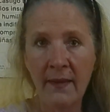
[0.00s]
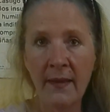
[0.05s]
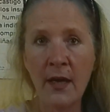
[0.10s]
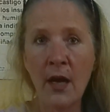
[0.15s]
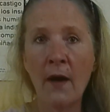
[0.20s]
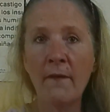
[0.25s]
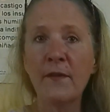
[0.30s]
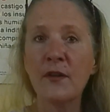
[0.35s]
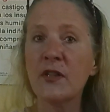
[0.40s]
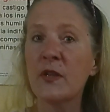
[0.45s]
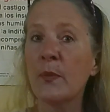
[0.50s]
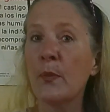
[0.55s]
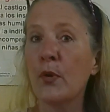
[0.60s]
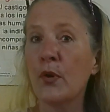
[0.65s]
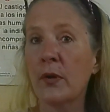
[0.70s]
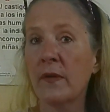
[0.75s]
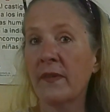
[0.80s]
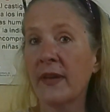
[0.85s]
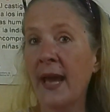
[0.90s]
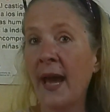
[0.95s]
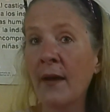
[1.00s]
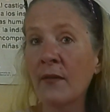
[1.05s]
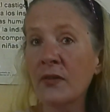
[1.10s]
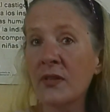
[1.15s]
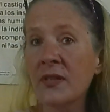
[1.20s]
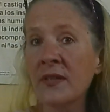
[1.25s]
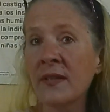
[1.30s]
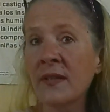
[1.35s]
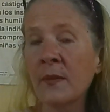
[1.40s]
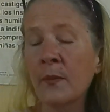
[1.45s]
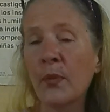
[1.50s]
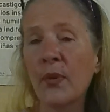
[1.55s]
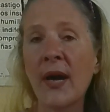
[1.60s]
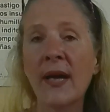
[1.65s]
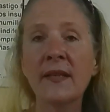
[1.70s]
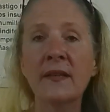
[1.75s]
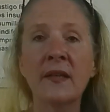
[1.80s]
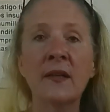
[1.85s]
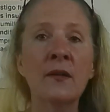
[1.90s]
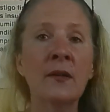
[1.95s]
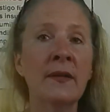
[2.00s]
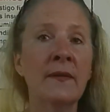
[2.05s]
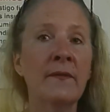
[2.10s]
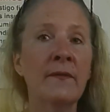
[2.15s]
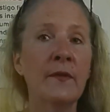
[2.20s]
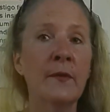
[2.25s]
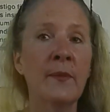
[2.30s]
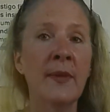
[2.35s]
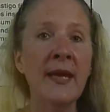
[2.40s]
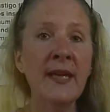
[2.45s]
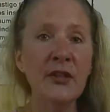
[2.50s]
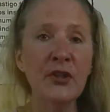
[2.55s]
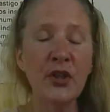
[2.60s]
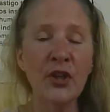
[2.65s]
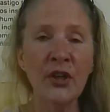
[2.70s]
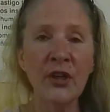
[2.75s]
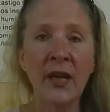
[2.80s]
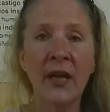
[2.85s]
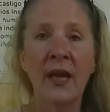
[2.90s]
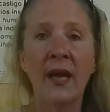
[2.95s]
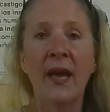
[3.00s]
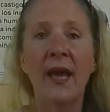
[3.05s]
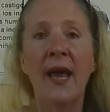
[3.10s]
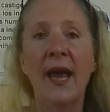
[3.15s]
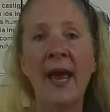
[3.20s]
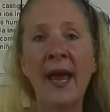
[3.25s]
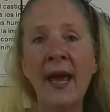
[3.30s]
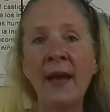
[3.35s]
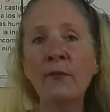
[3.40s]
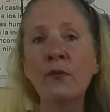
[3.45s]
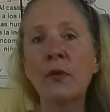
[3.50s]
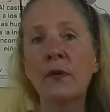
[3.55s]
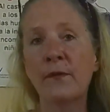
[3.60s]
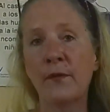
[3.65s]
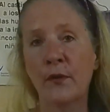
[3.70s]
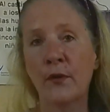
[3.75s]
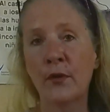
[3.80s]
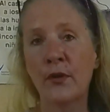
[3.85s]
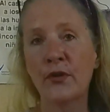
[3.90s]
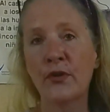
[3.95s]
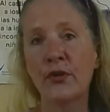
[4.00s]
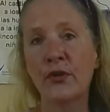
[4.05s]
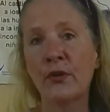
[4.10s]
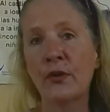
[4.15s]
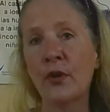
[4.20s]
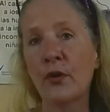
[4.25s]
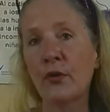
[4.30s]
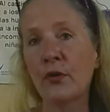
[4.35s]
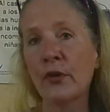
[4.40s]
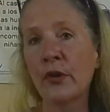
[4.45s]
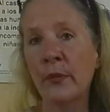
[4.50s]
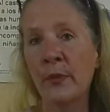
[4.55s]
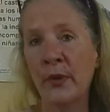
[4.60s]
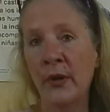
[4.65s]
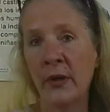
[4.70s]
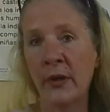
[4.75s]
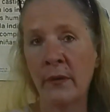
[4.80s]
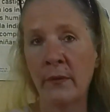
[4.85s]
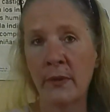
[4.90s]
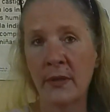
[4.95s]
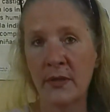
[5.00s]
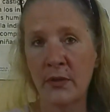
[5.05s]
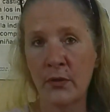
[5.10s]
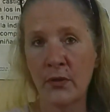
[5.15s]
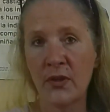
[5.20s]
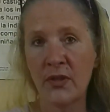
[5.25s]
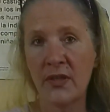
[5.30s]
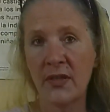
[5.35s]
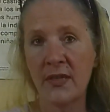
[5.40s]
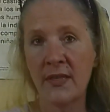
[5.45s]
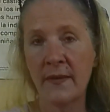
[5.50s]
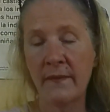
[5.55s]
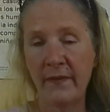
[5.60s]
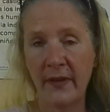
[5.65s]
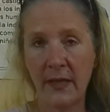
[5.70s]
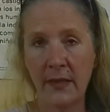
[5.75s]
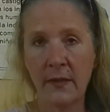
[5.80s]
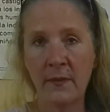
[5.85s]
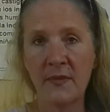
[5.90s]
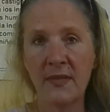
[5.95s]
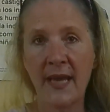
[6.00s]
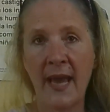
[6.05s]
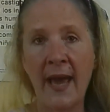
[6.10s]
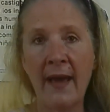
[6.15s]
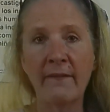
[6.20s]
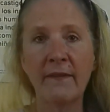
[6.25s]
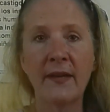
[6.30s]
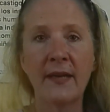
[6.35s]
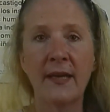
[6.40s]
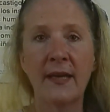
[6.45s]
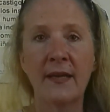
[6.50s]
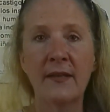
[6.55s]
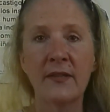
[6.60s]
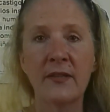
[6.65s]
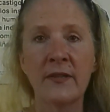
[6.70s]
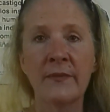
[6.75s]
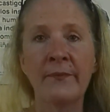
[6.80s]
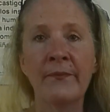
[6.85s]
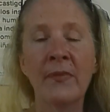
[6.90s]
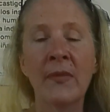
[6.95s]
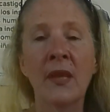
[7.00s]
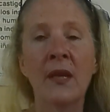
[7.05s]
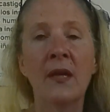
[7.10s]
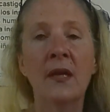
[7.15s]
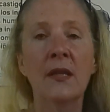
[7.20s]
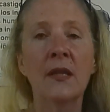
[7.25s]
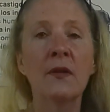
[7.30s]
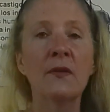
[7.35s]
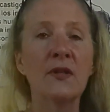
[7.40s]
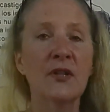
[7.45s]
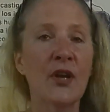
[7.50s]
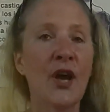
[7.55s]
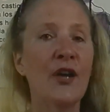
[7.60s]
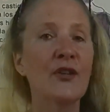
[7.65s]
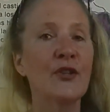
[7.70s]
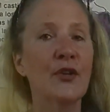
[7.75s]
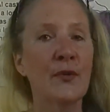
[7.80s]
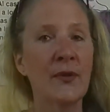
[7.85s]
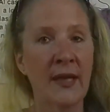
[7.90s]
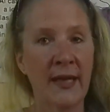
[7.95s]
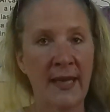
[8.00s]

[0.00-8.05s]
And they offer supportive counseling, practical information, and referrals to local community resources and victims advocates. There is also,